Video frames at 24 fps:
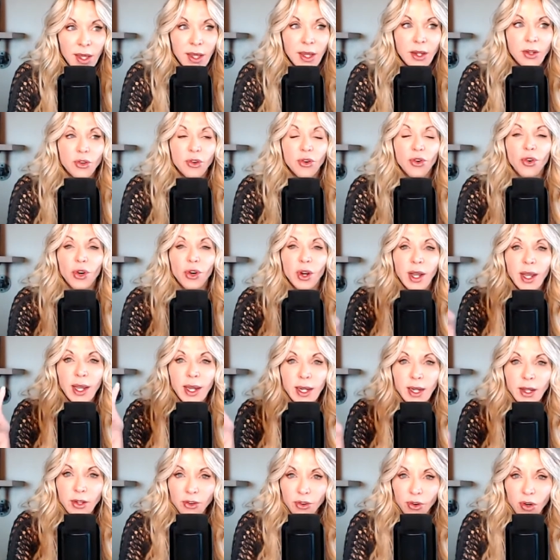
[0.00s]
and you're
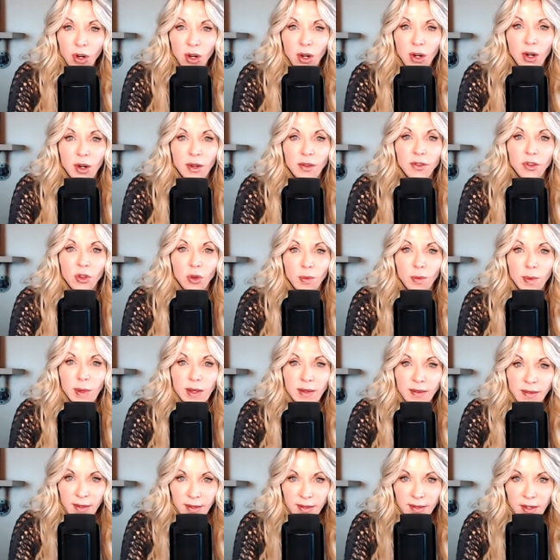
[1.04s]
crying in your car because
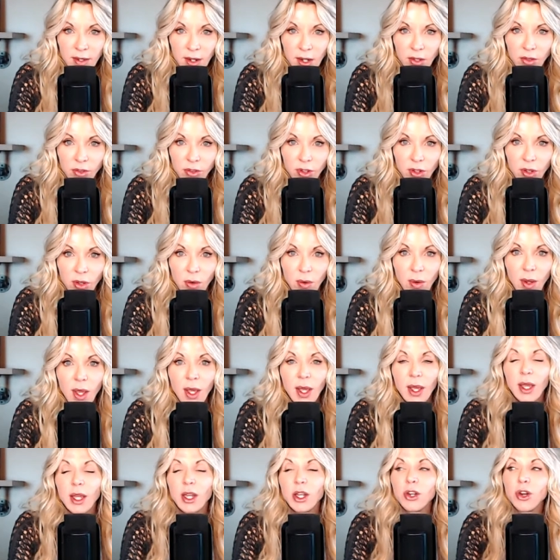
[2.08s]
nobody's listening to you
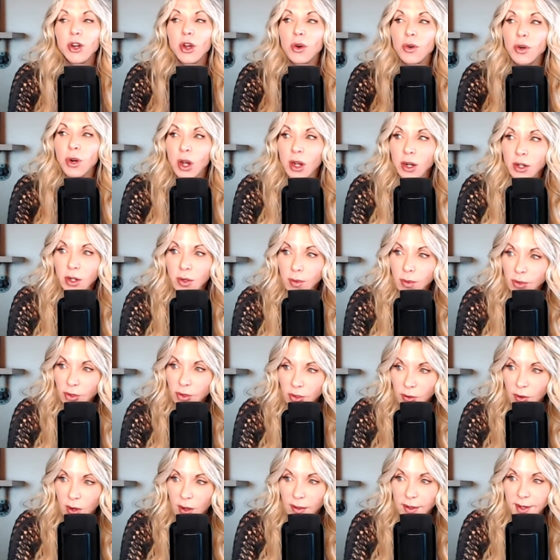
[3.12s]
and no doctor will
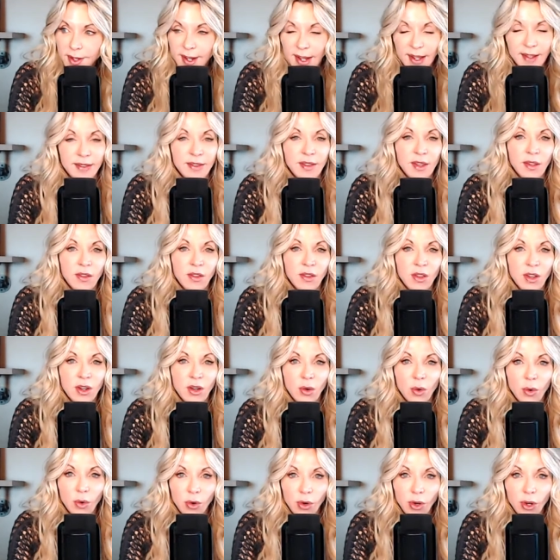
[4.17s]
do all the testing. So you had
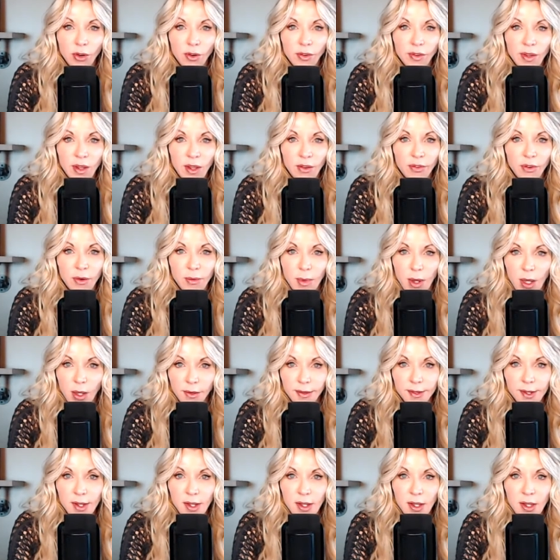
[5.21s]
to order it yourself from
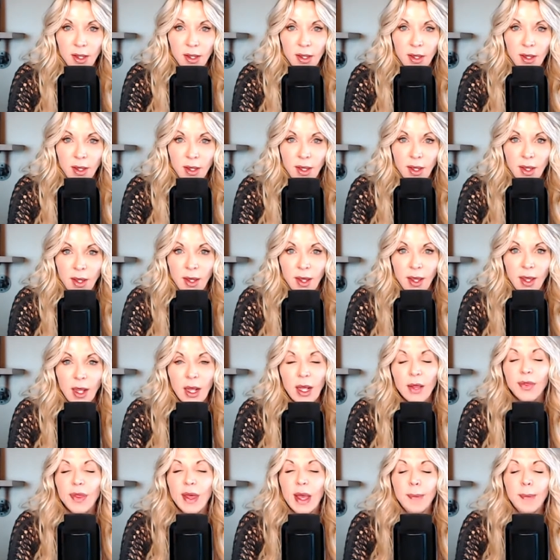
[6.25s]
Alta.
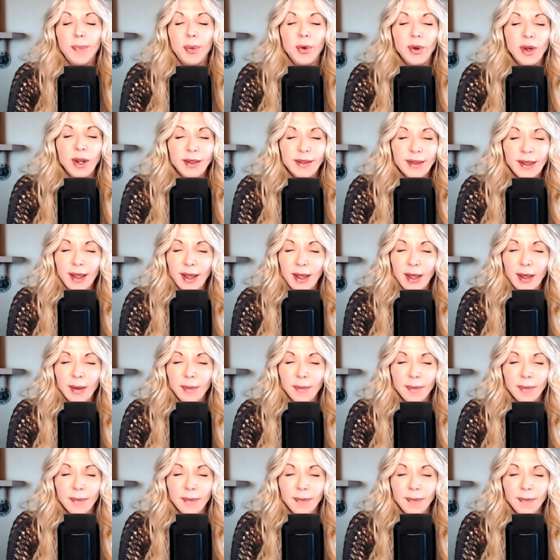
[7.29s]
At that point in
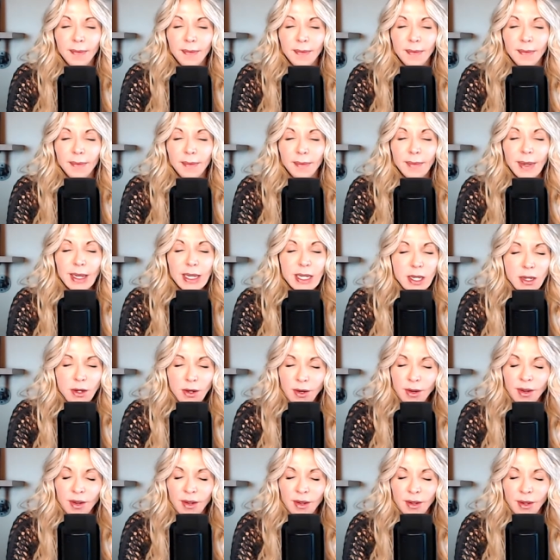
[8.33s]
time, my
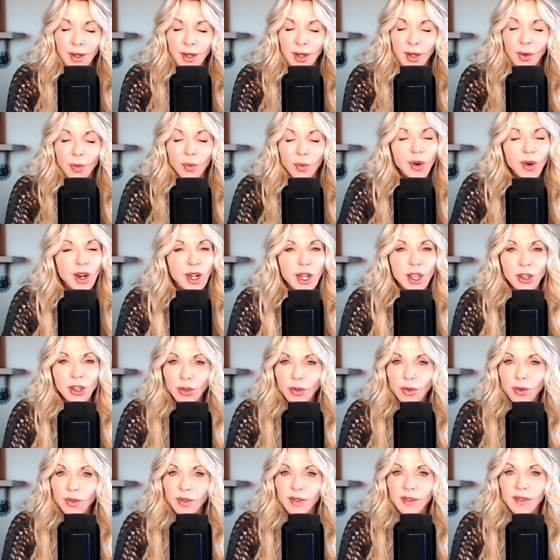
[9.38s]
dear, we're going to
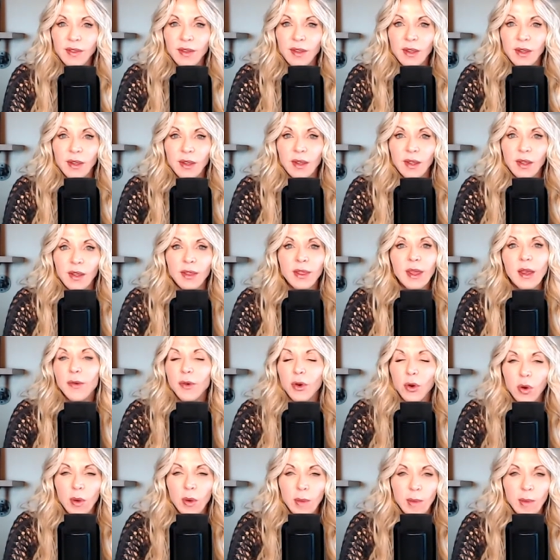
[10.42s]
use thyroid